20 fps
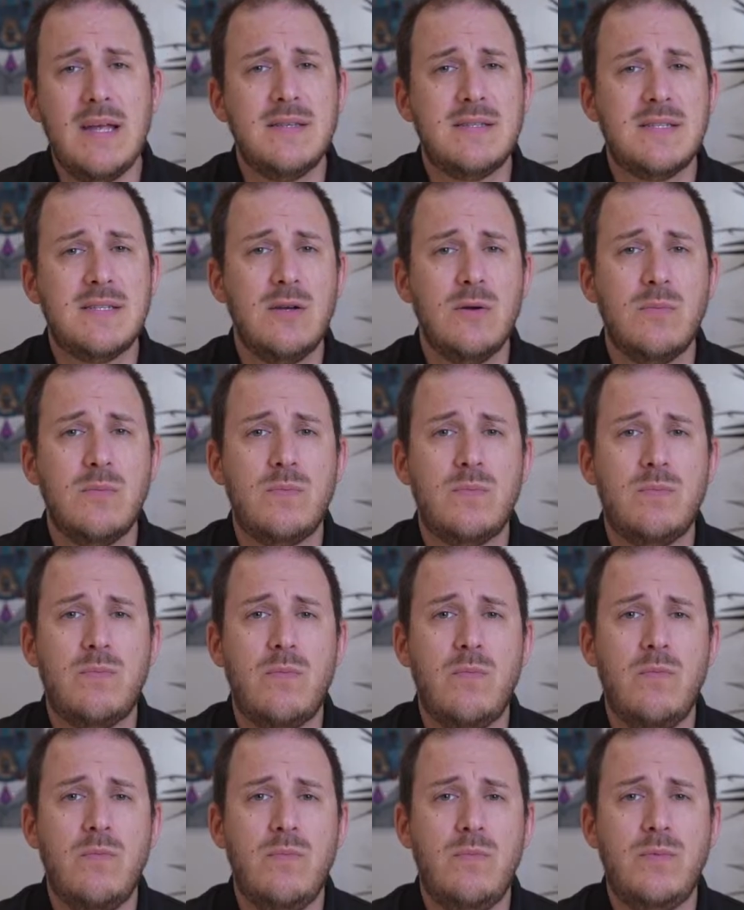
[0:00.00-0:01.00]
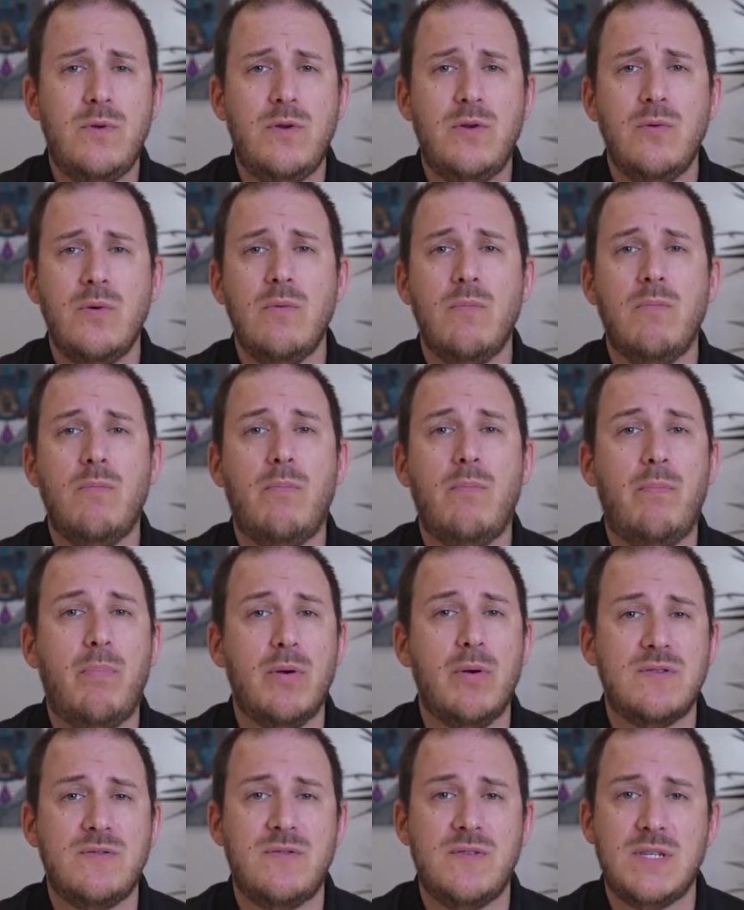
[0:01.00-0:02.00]
And say you're doing
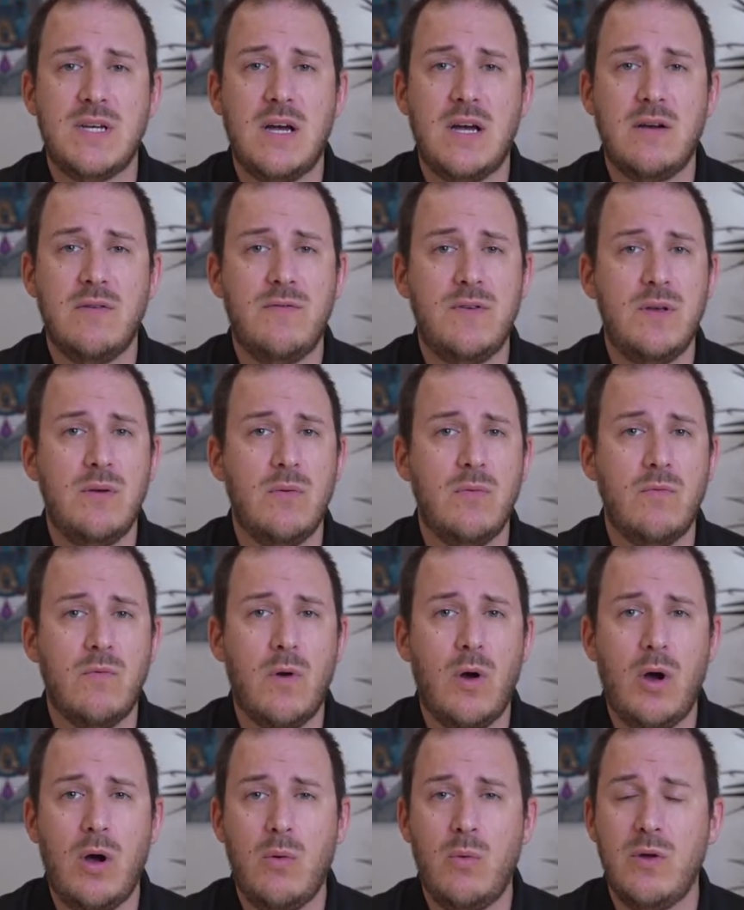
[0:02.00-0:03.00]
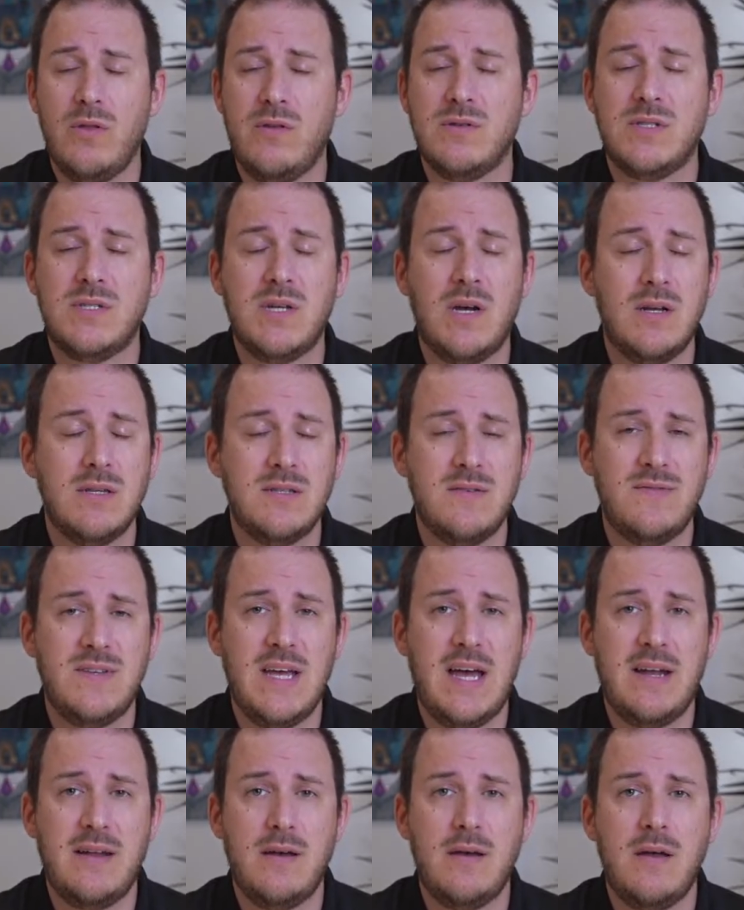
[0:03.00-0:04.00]
burst photography or raw where there's tons of
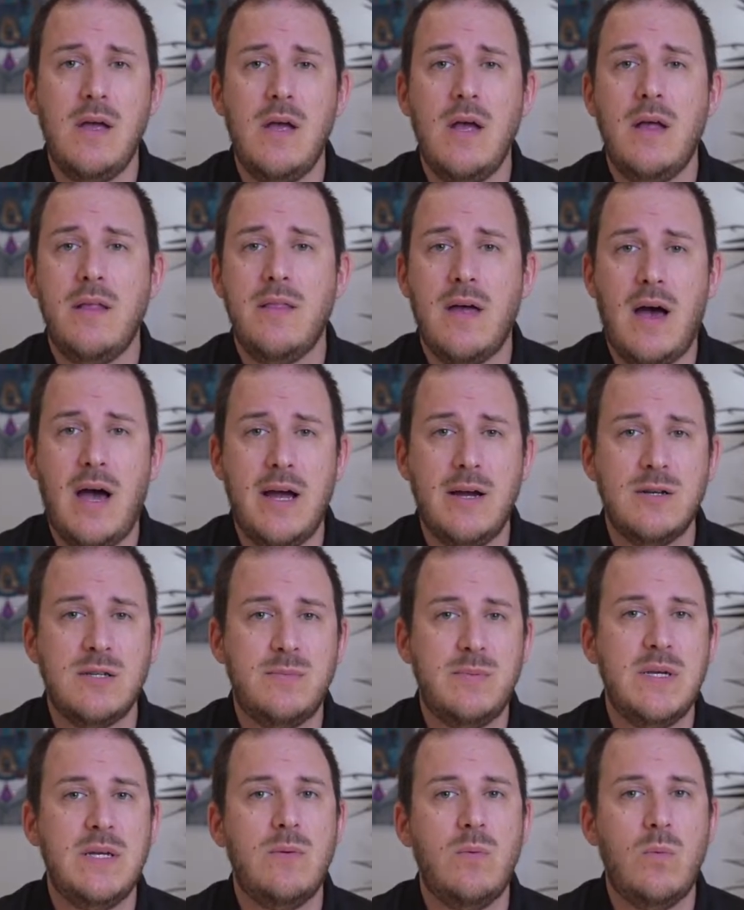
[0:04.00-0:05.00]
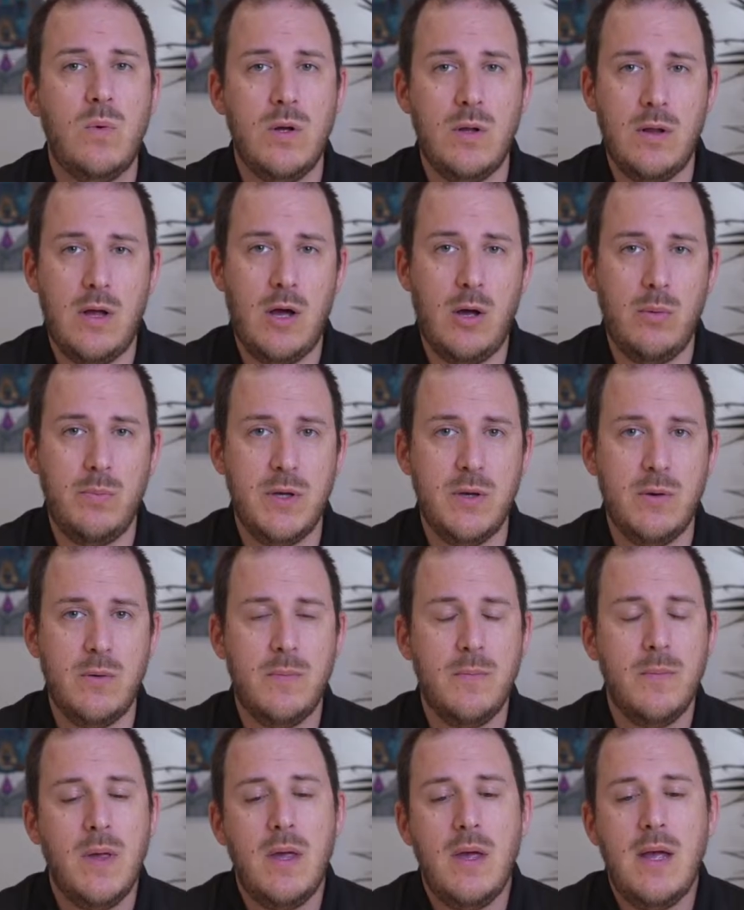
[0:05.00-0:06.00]
data, the higher speed will help you.
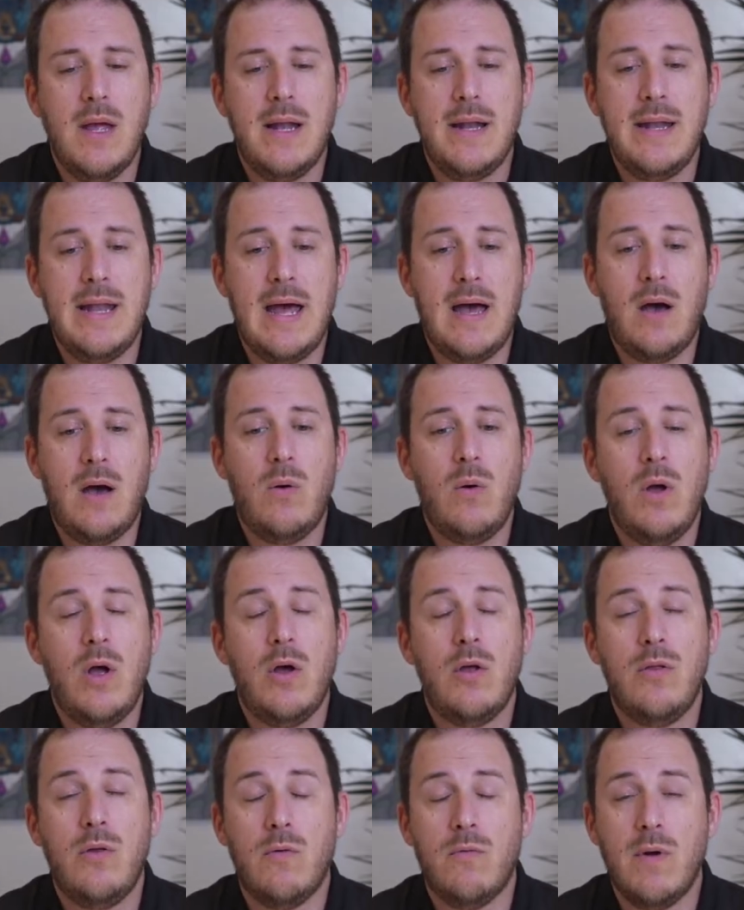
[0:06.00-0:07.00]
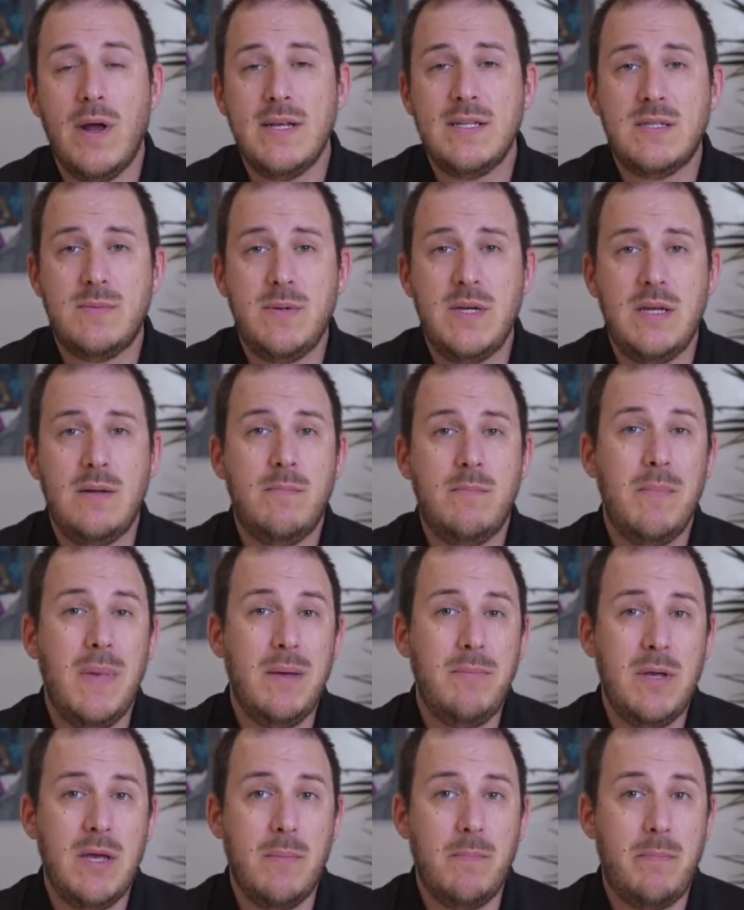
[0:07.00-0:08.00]
Now, the write speed
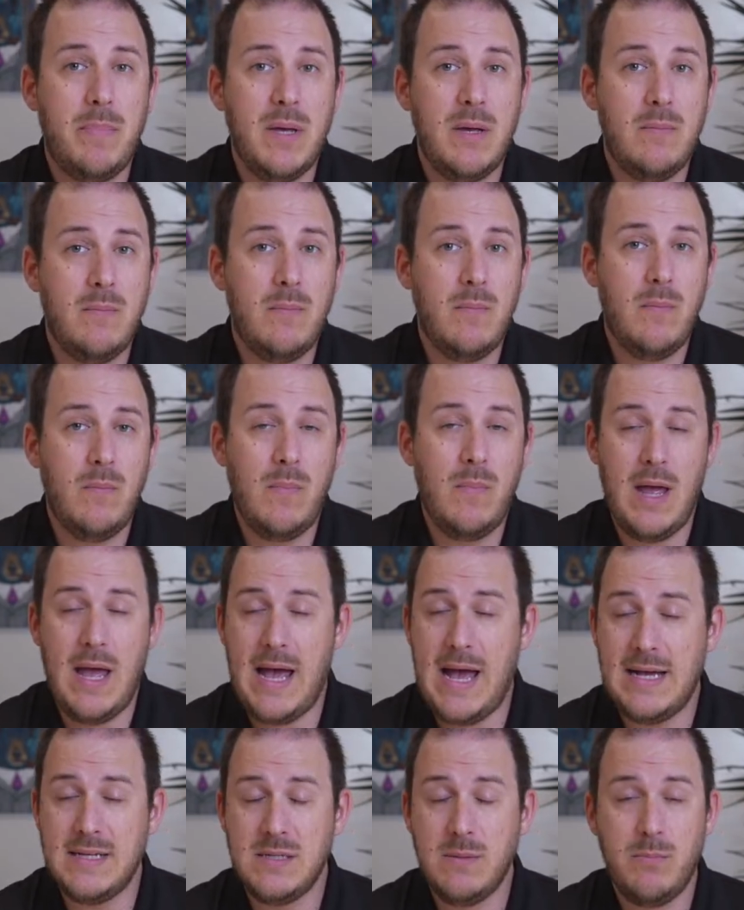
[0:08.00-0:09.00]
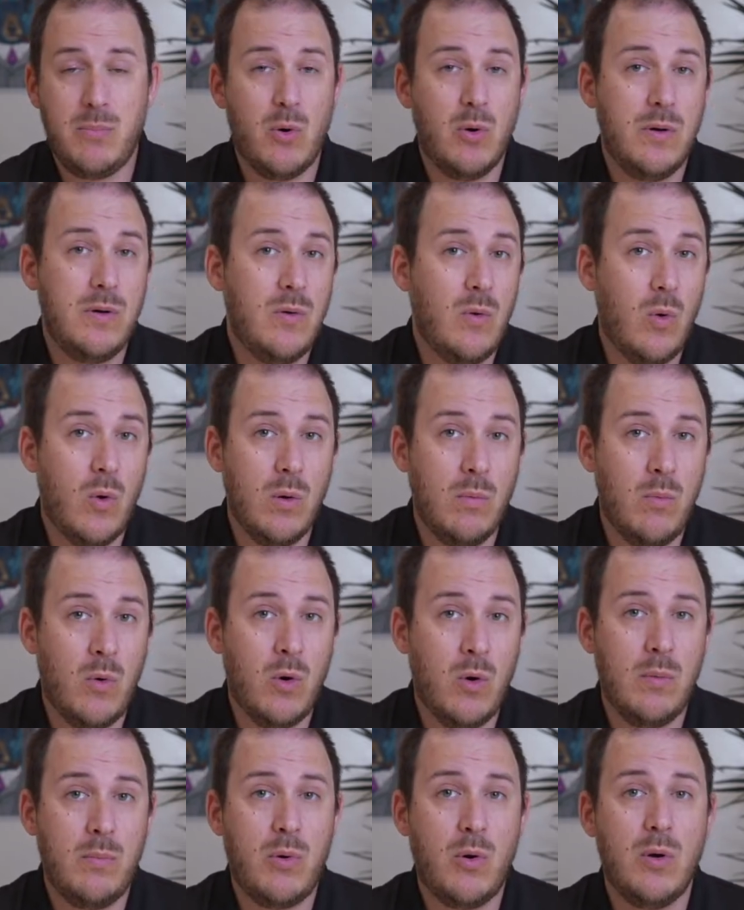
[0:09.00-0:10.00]
may be a bit as important or
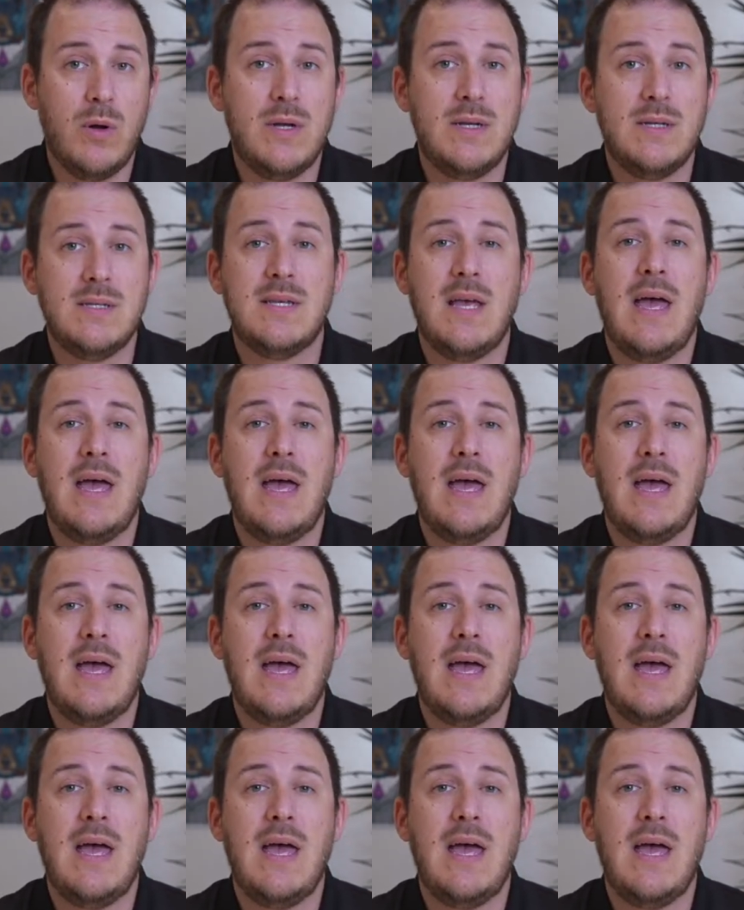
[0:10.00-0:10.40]
more important